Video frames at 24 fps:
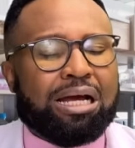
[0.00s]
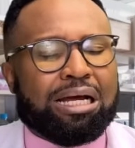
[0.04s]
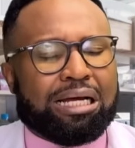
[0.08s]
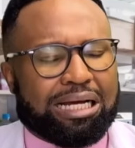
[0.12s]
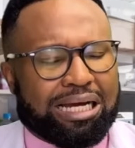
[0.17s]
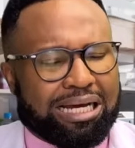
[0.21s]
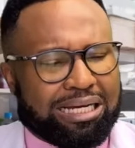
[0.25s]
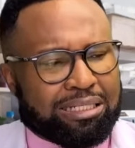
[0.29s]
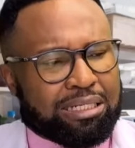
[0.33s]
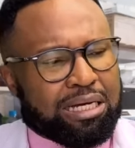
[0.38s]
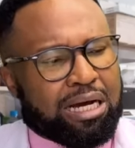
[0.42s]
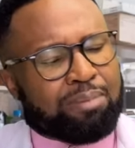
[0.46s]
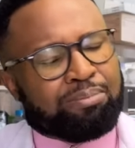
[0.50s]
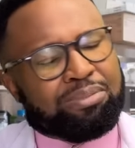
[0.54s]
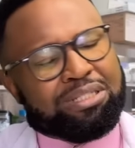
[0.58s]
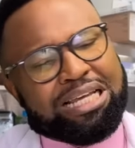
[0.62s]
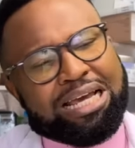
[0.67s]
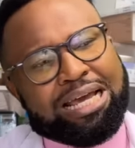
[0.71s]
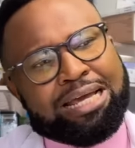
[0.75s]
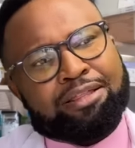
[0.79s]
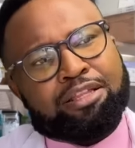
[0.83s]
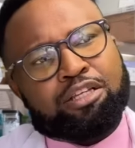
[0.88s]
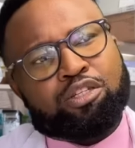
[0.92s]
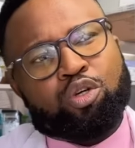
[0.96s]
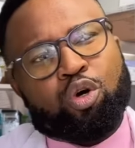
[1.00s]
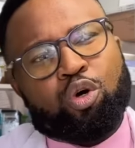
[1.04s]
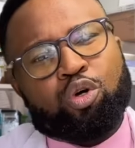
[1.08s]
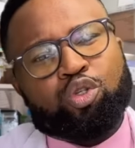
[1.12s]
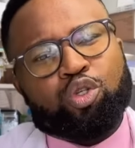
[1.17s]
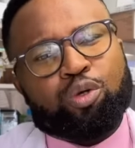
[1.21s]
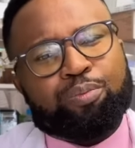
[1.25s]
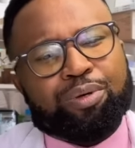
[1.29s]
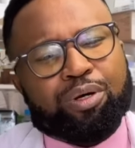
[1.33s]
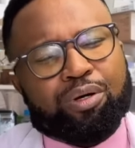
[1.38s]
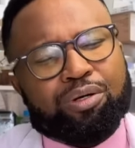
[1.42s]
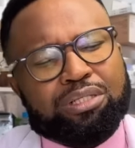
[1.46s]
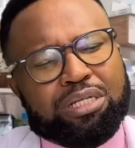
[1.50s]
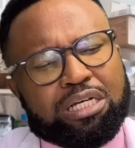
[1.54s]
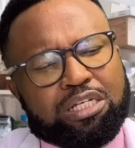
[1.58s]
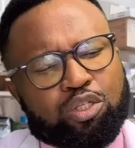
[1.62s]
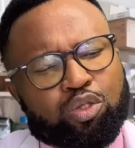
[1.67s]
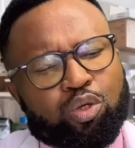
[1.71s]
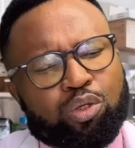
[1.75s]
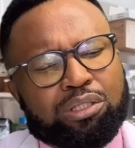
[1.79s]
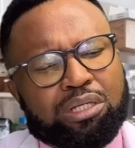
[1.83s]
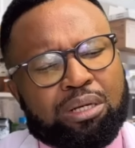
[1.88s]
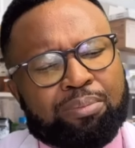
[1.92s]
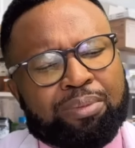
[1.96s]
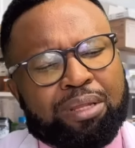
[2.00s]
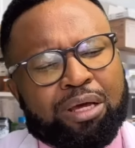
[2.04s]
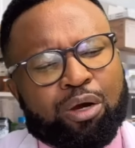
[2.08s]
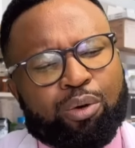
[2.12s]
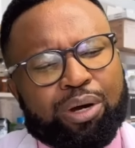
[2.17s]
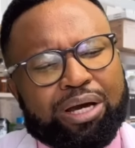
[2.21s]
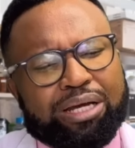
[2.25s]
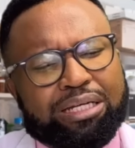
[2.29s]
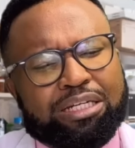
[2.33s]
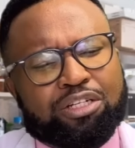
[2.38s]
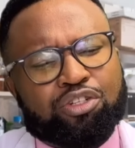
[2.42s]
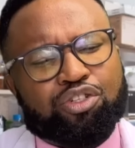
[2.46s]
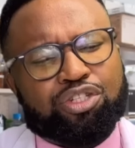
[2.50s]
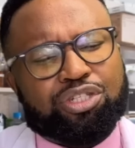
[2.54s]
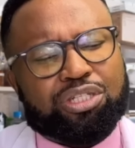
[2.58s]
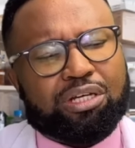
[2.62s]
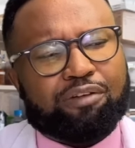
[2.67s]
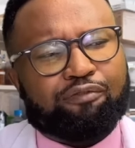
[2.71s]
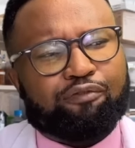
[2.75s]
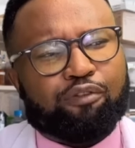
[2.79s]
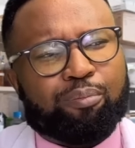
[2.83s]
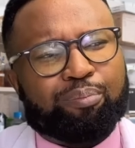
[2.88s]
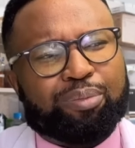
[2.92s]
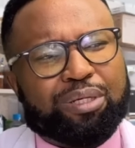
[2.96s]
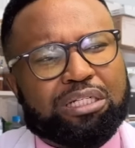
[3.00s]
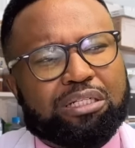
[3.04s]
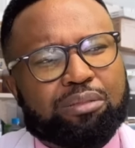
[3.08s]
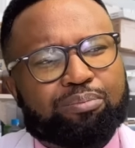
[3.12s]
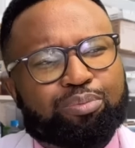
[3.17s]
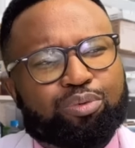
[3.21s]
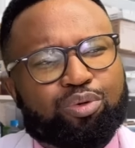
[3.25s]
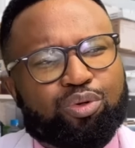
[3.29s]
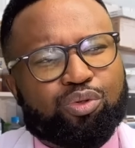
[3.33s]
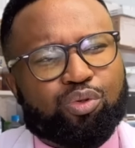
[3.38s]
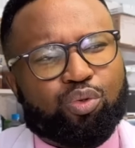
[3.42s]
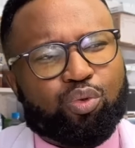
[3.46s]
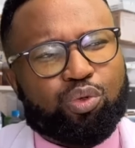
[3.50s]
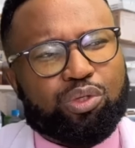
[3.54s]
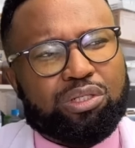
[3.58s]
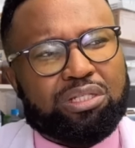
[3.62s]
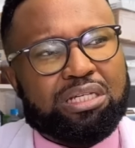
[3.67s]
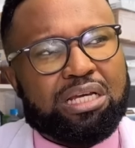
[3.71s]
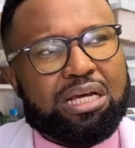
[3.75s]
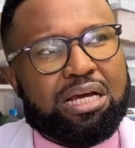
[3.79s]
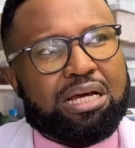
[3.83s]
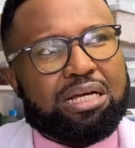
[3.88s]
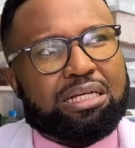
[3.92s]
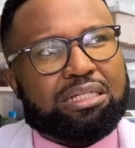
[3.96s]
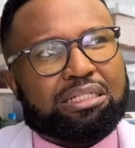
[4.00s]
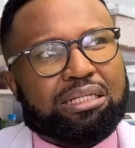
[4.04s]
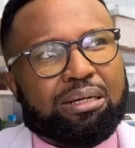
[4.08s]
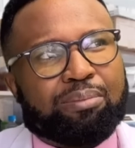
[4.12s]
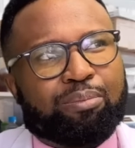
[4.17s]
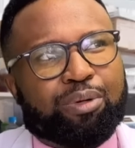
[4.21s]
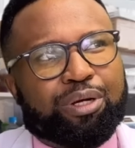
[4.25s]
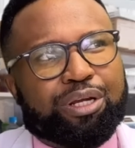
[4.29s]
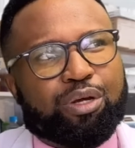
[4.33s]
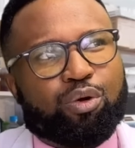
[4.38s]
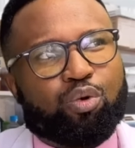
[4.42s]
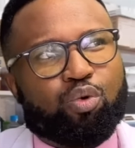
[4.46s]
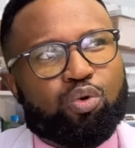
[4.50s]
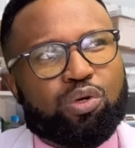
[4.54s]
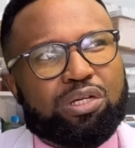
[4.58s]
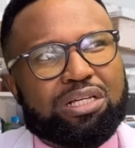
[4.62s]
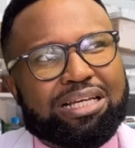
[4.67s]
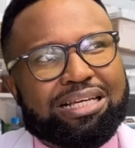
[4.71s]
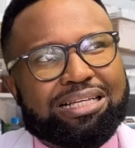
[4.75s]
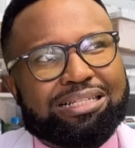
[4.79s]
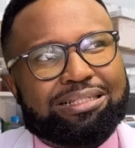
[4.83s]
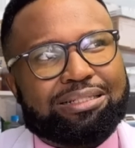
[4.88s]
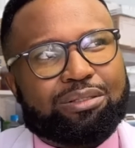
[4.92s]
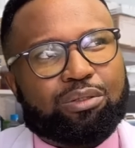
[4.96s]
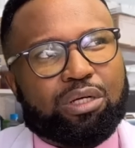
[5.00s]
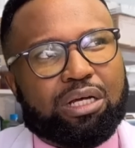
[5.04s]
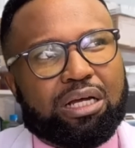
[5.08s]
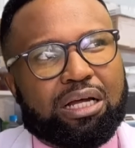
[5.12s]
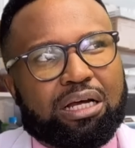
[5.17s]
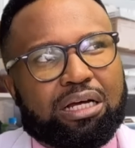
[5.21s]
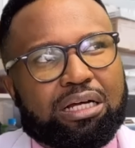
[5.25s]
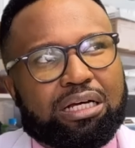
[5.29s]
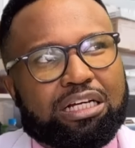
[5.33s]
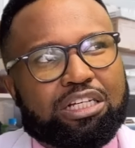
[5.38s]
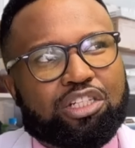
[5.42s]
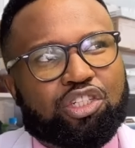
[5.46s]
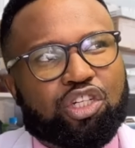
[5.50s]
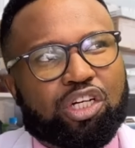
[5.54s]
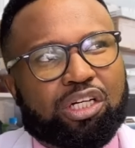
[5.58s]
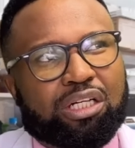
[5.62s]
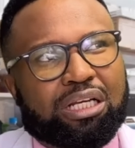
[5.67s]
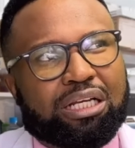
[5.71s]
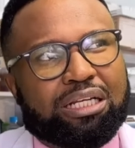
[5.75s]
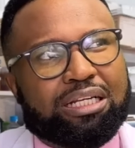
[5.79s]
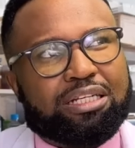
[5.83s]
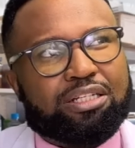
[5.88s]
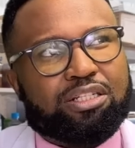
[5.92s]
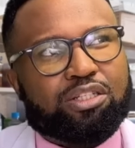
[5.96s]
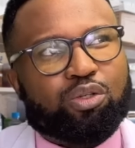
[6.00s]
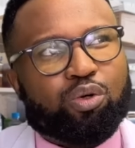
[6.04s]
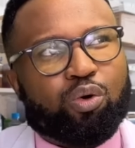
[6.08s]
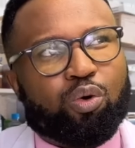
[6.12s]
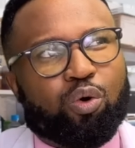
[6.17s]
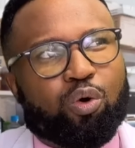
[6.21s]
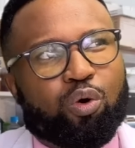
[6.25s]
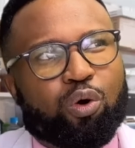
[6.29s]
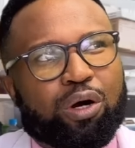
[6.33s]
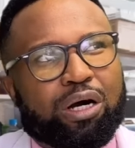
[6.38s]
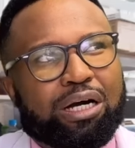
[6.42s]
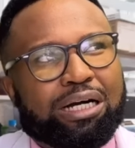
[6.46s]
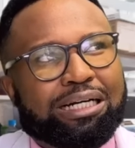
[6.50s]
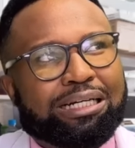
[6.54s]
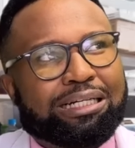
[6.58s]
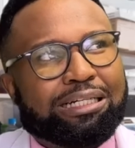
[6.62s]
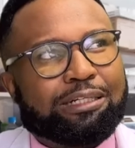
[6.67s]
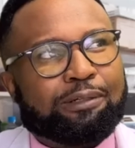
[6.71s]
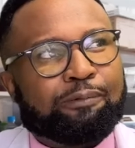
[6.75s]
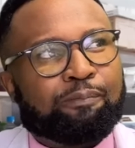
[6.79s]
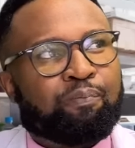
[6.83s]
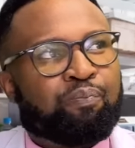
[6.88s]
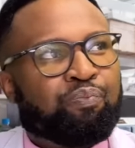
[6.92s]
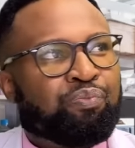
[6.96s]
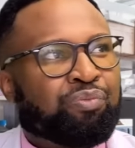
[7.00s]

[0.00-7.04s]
And I'm saying this also because I saw something quite interesting from Peter Bruce, who is somebody who is a journalist or